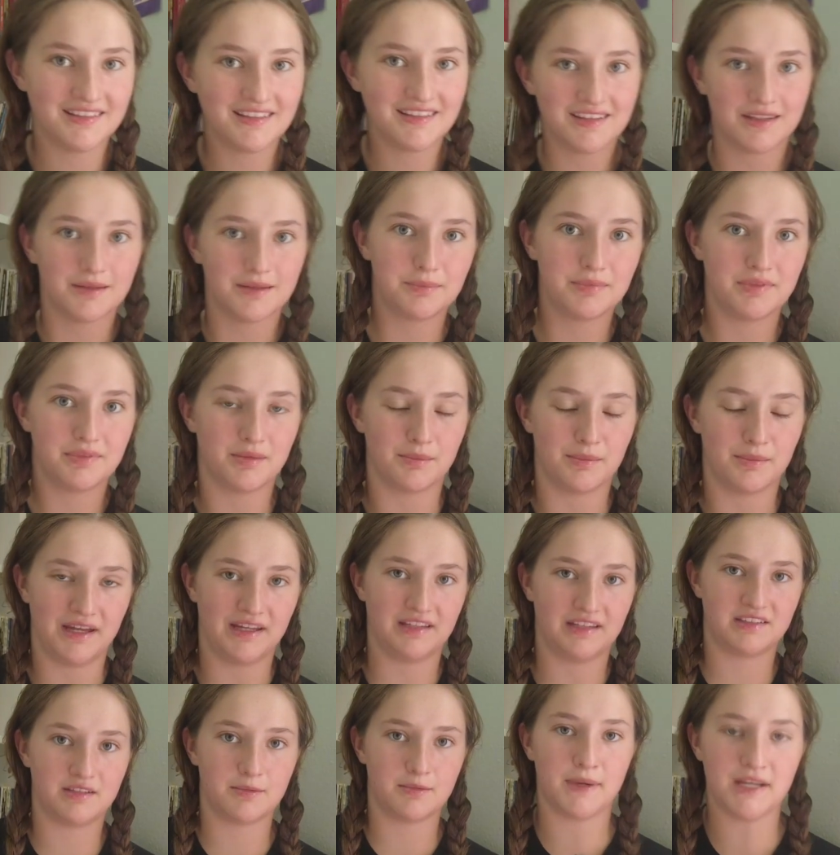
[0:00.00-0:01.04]
to clip the
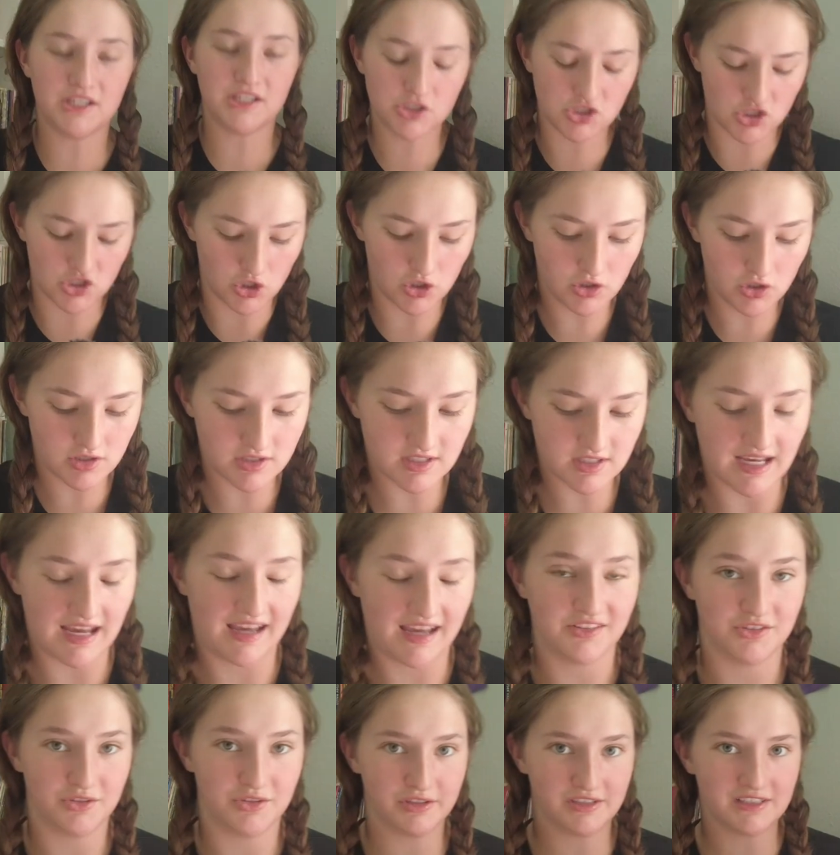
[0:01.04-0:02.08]
mic to my shirt,
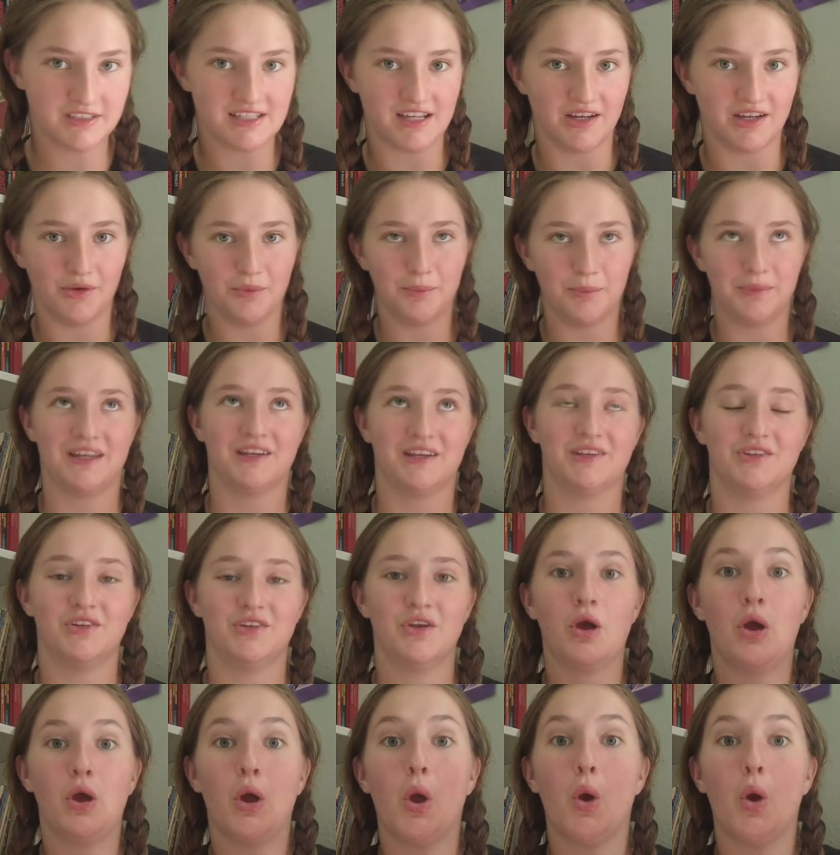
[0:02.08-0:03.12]
as you can tell, because
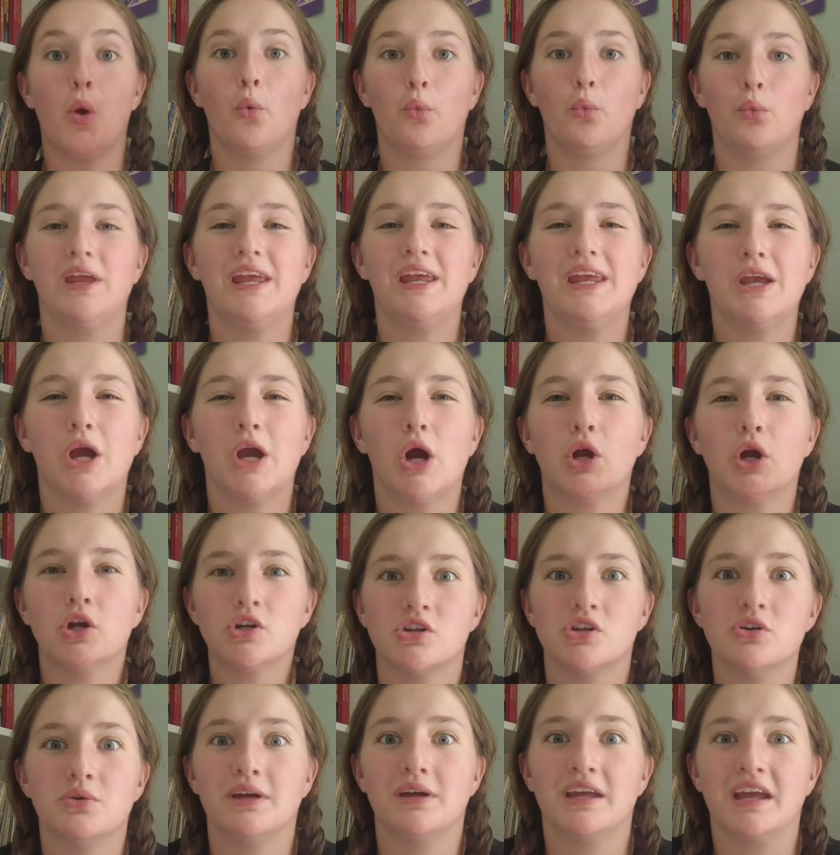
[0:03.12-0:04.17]
we are
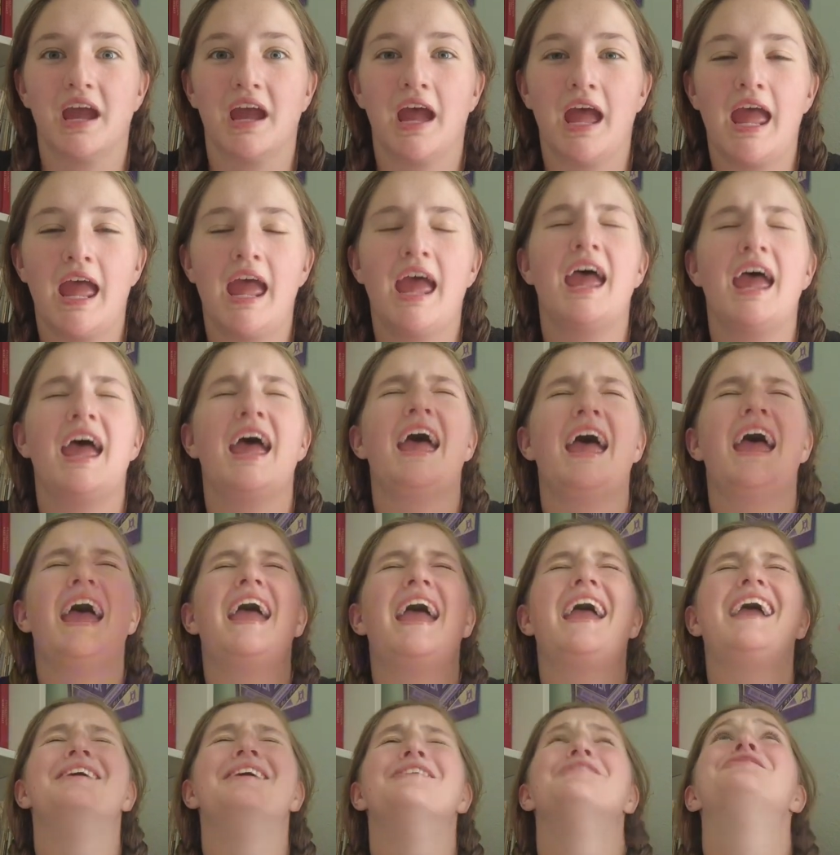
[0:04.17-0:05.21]
doing
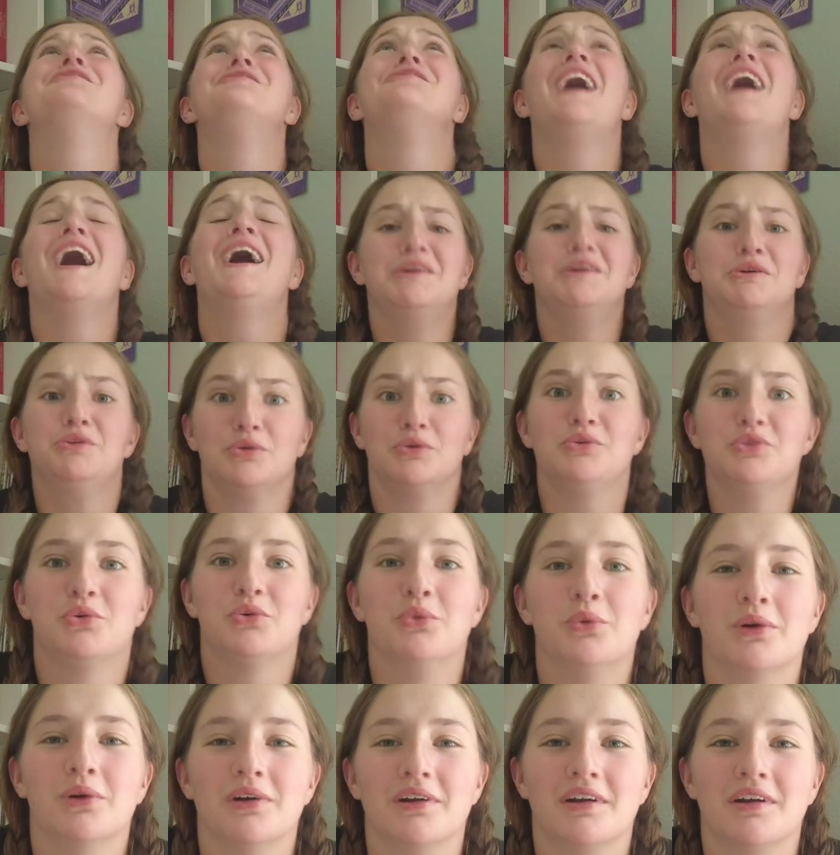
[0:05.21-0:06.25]
a vinyl
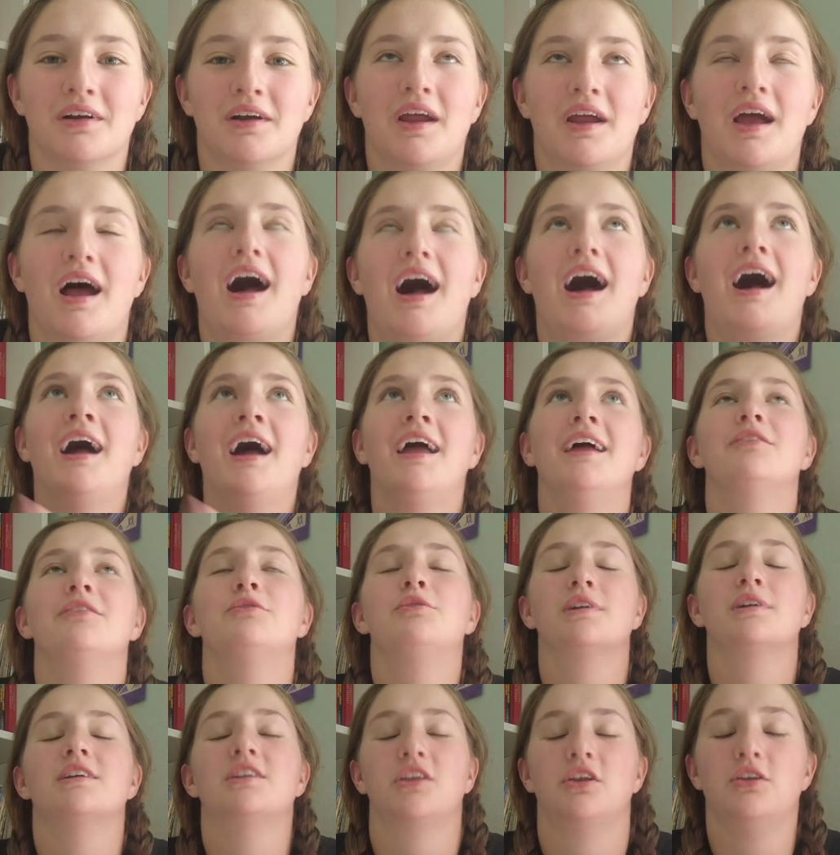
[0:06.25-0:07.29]
tour. I have
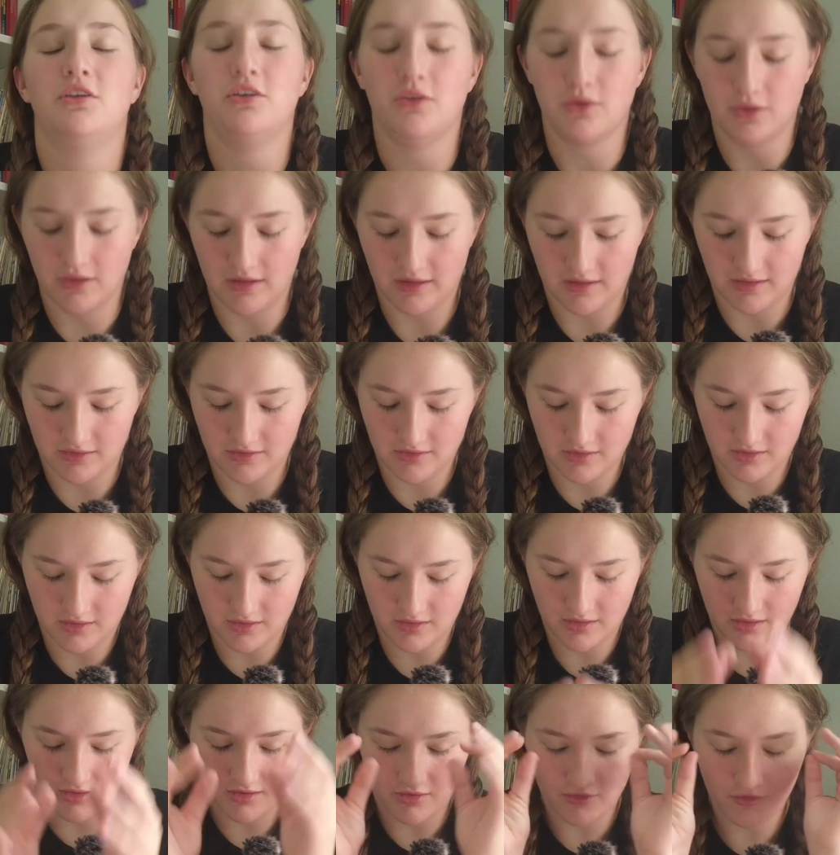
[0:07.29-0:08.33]
wanted to do these
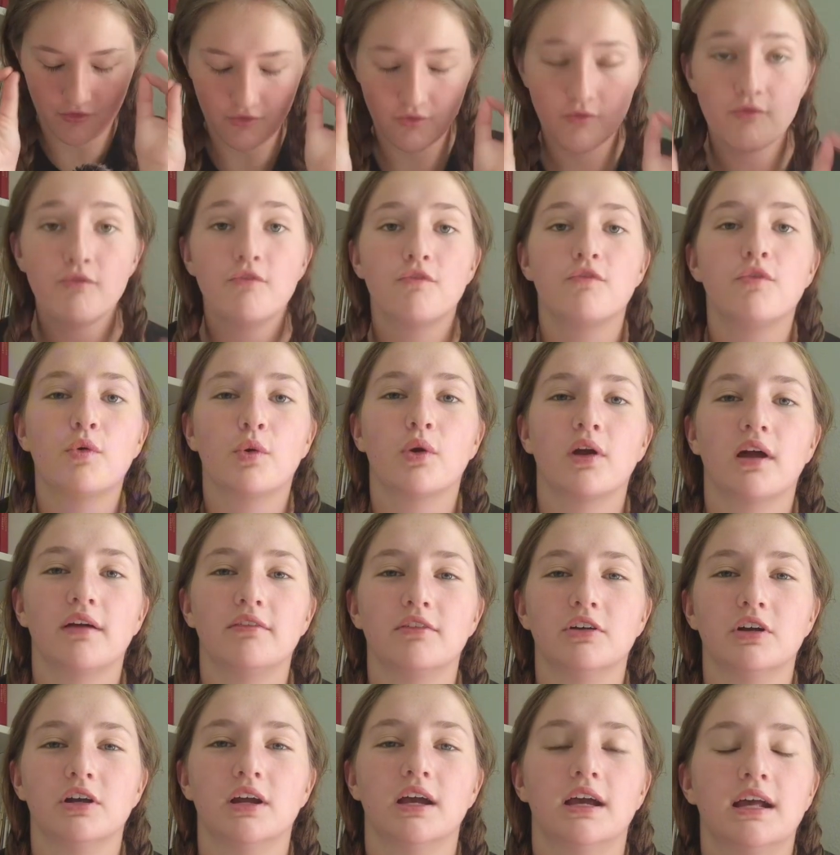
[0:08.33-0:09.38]

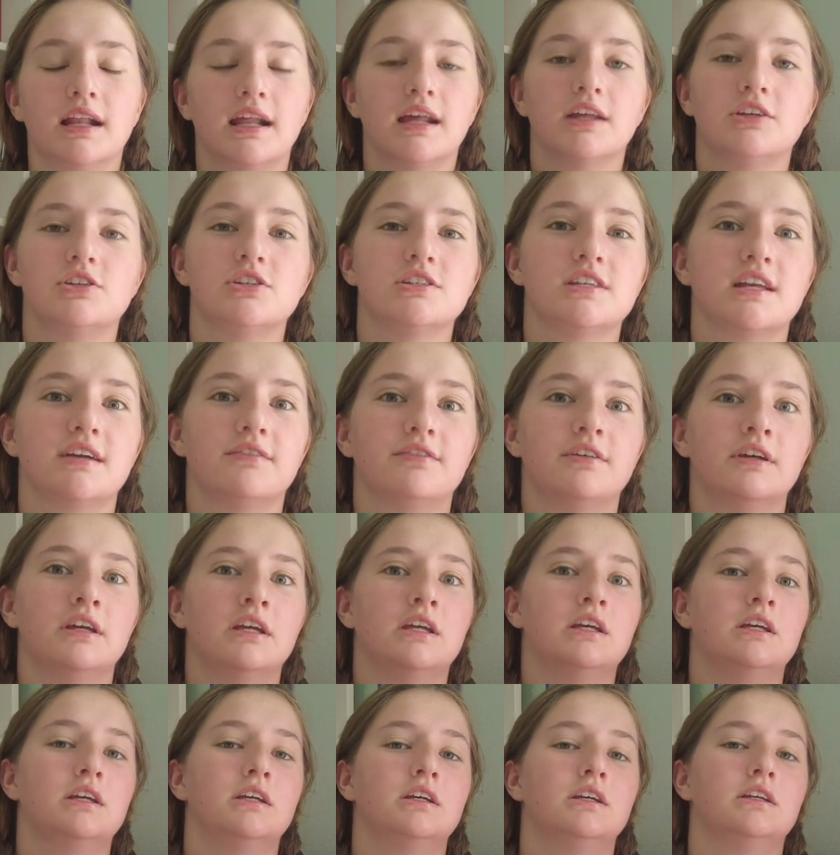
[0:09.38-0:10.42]
forever, and I just have
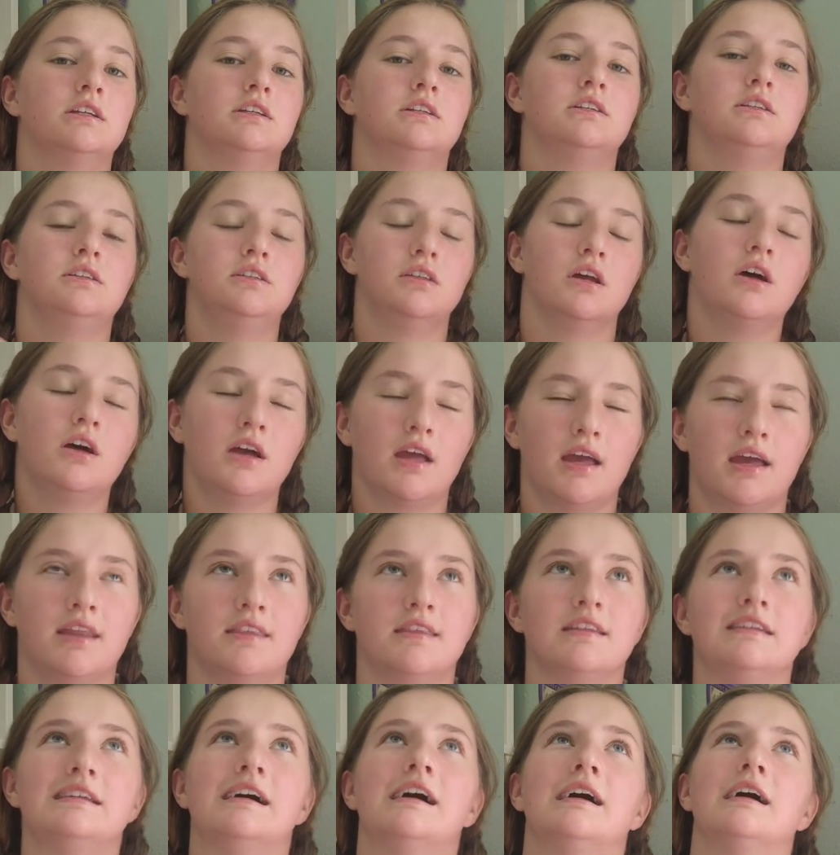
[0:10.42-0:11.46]
not
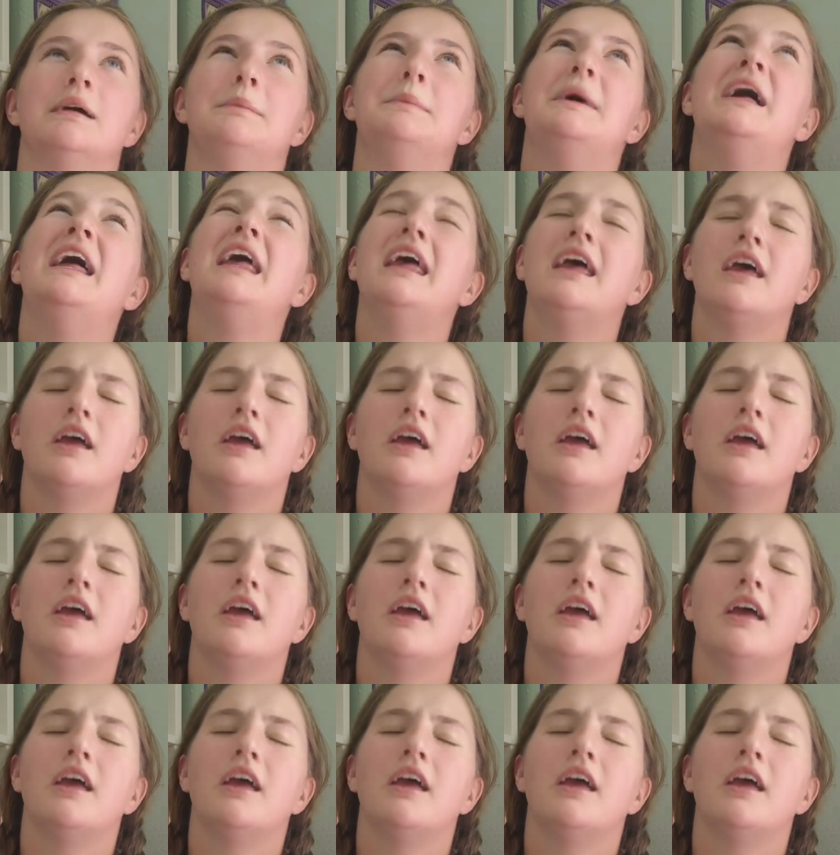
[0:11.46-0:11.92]
had the time.